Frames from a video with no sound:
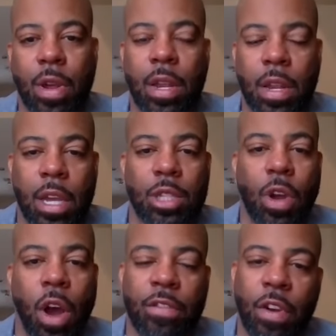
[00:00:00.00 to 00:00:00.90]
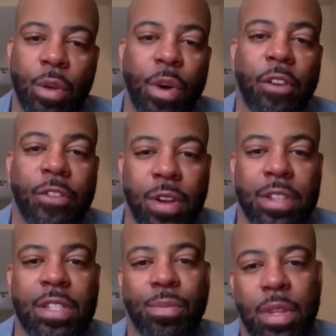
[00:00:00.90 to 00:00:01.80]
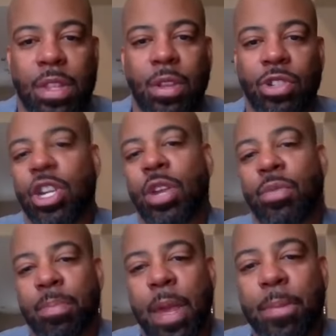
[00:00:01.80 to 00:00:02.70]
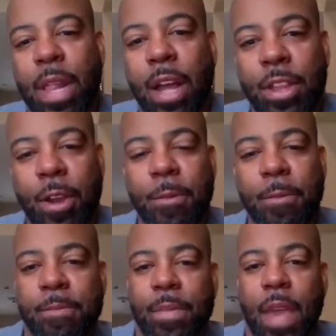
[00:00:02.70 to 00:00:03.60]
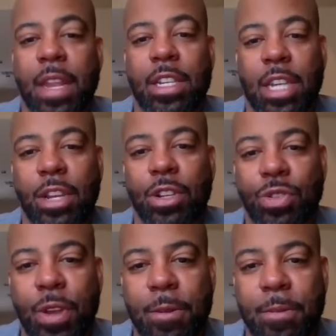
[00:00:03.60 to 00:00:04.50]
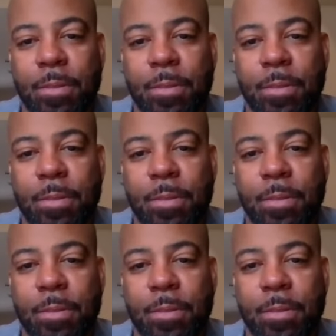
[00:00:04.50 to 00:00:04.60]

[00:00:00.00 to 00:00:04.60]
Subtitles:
And it's gone very well for us with those genuine people out there in this industry.